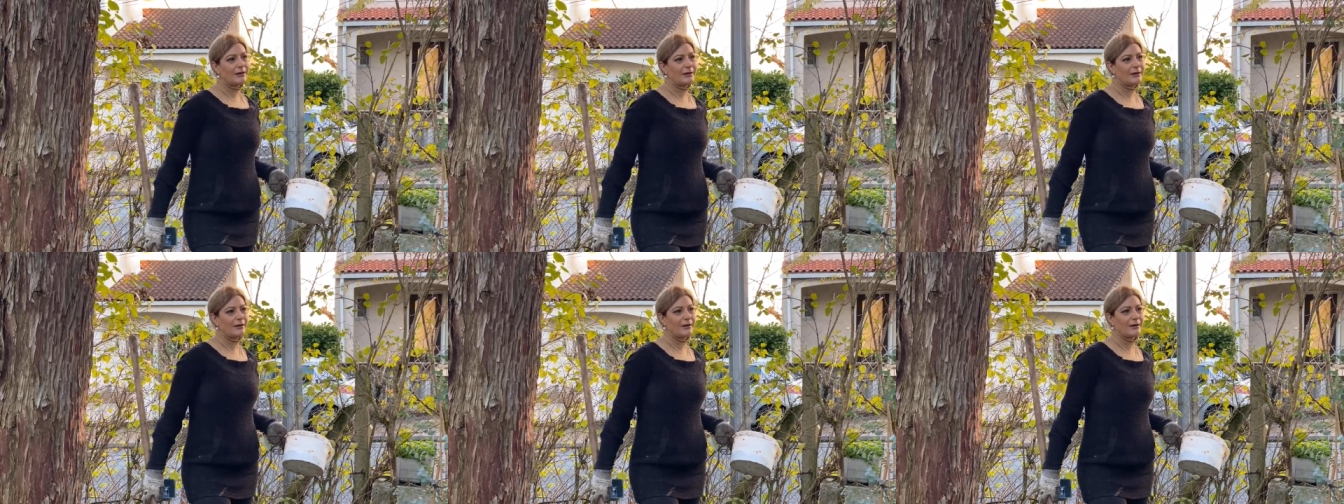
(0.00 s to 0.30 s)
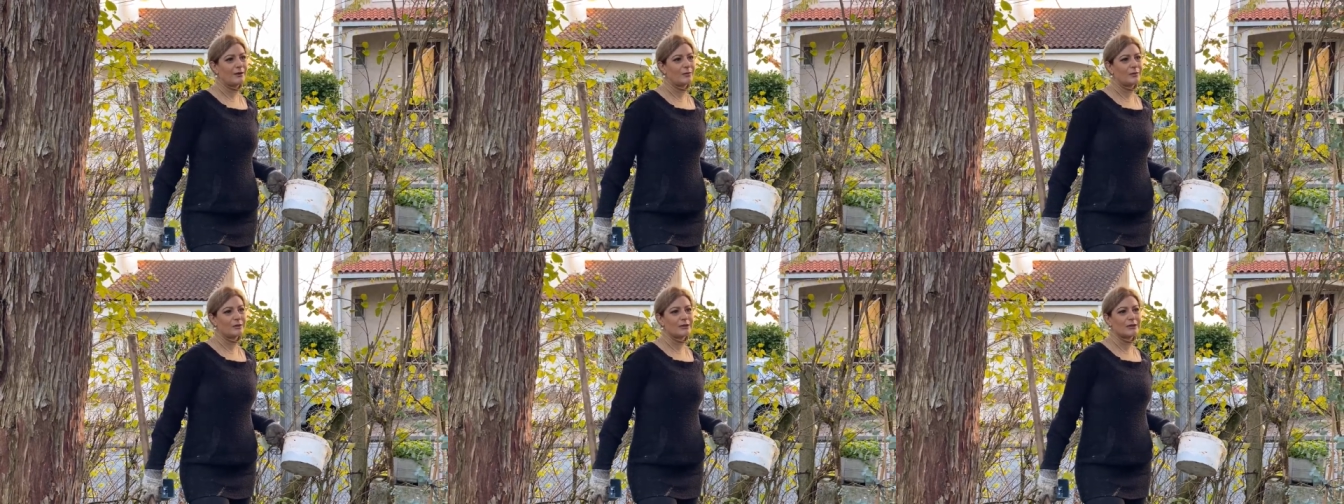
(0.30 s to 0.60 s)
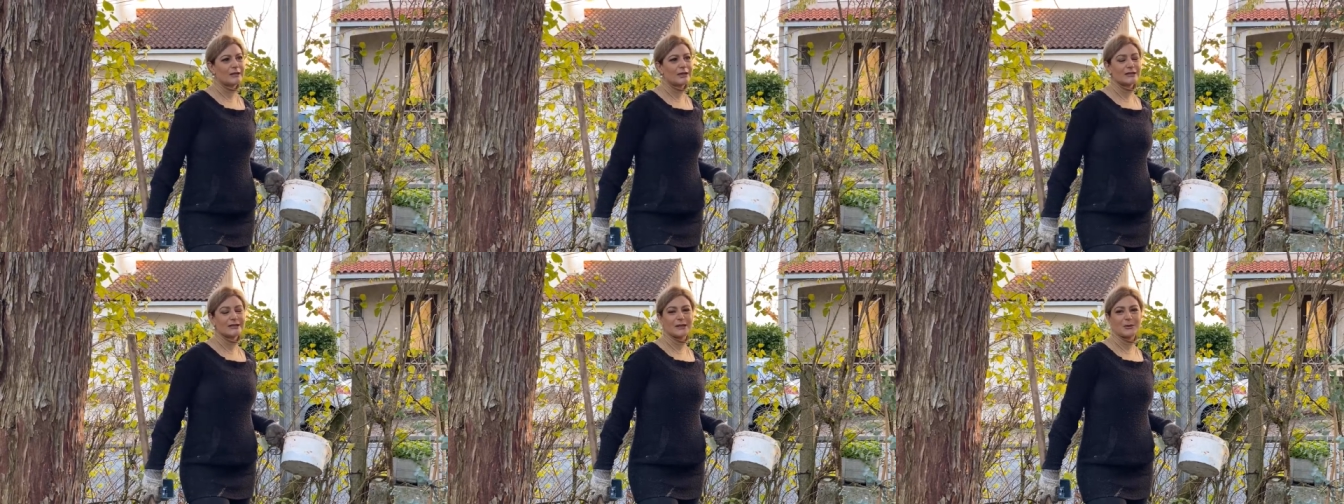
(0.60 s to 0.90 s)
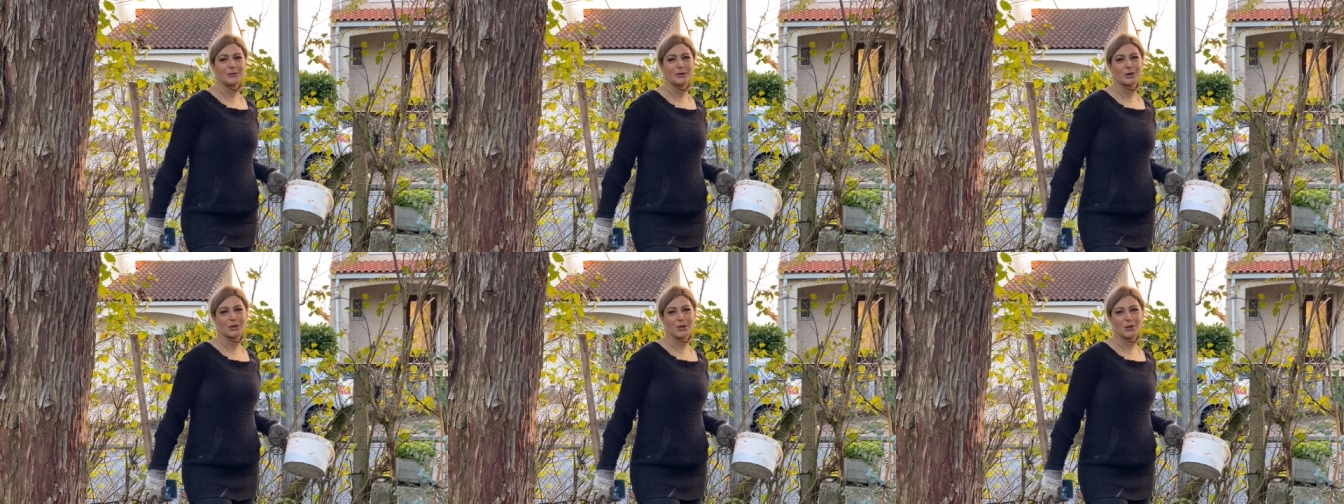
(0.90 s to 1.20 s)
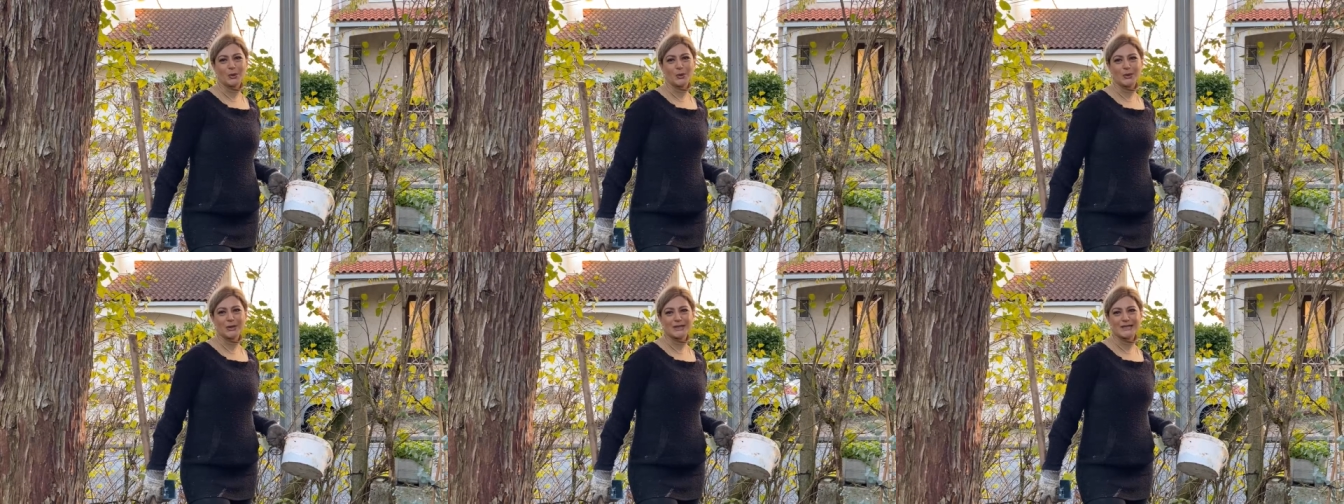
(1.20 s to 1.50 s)
I will let them
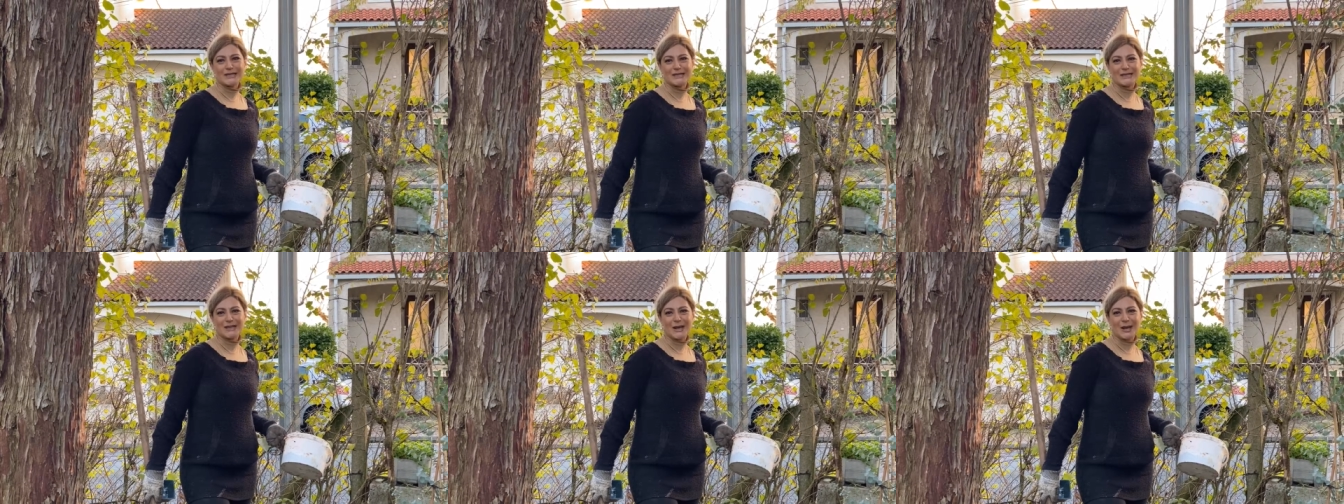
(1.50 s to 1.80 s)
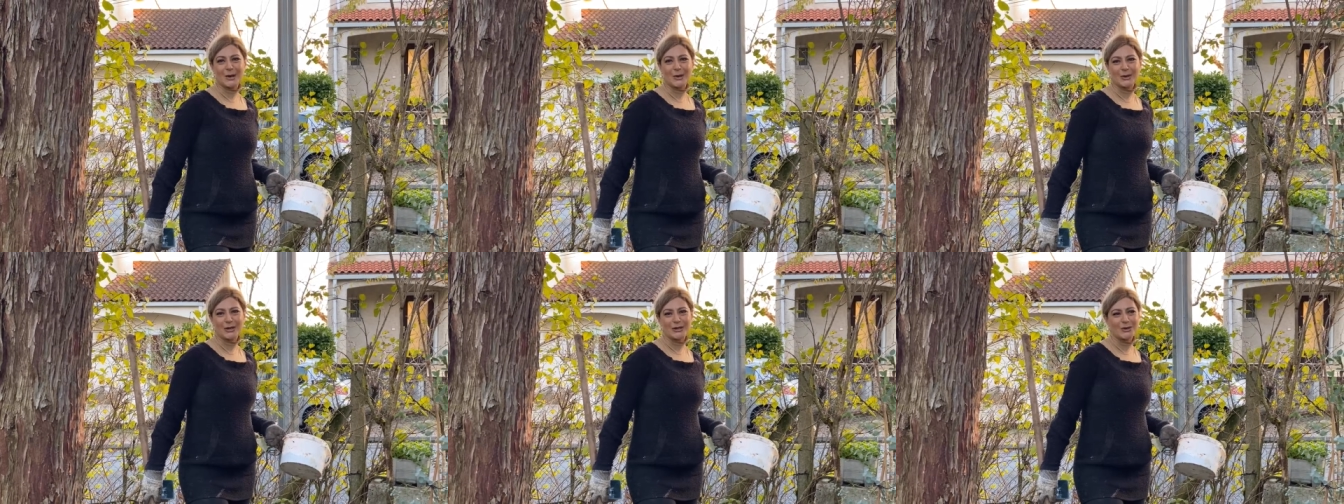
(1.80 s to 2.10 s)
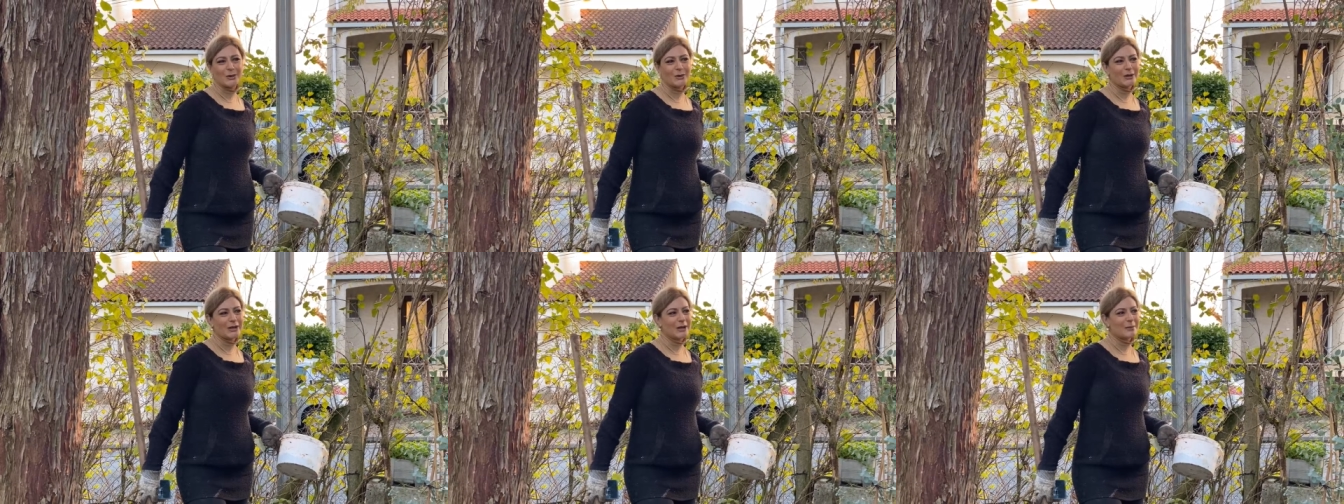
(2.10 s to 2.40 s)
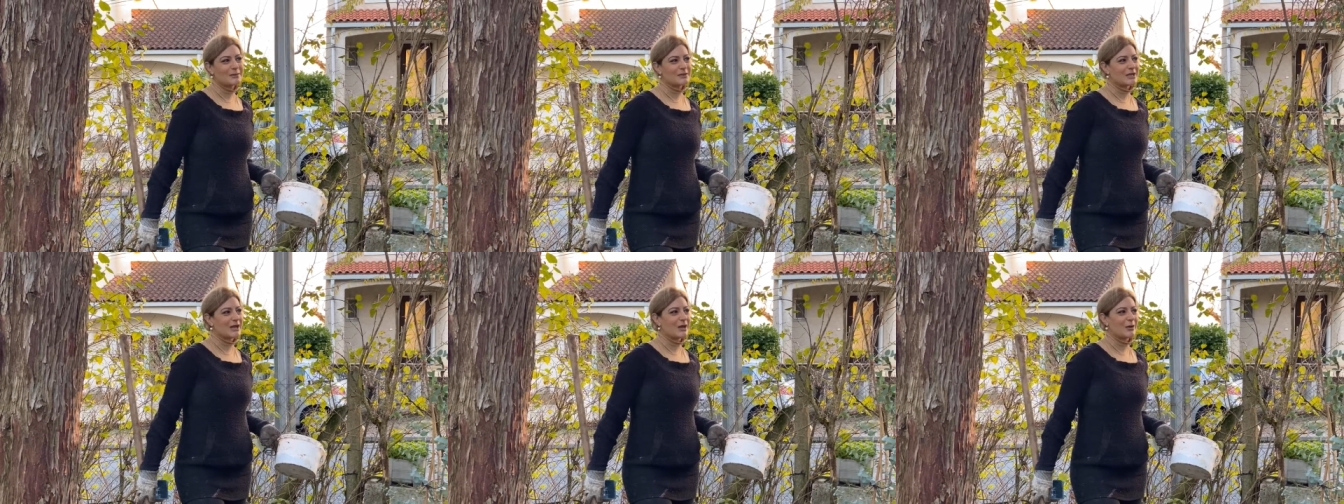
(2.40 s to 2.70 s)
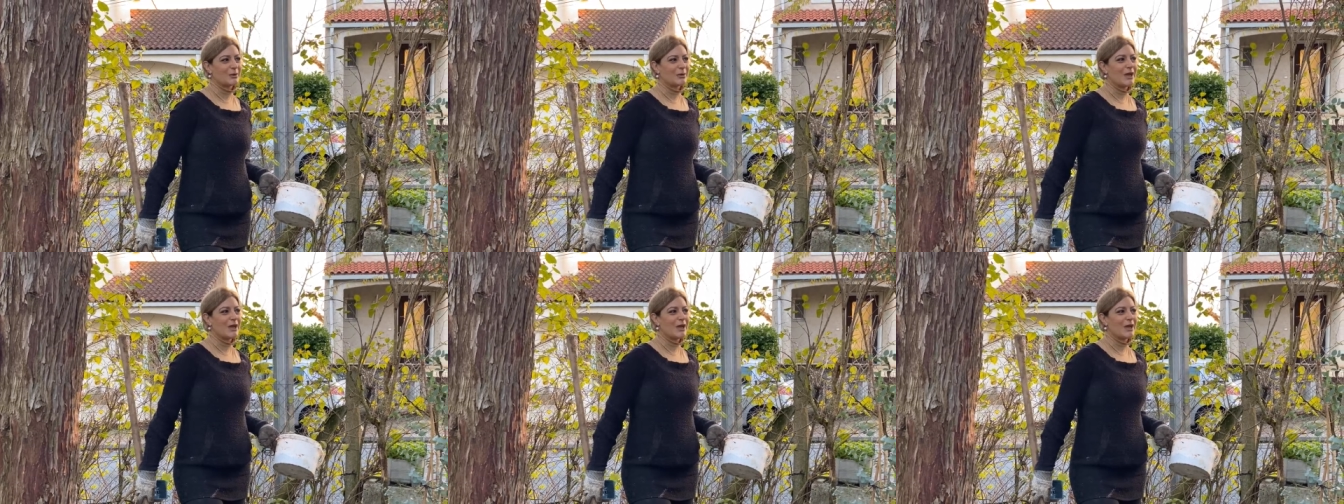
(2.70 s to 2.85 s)
grow and see how it all comes out.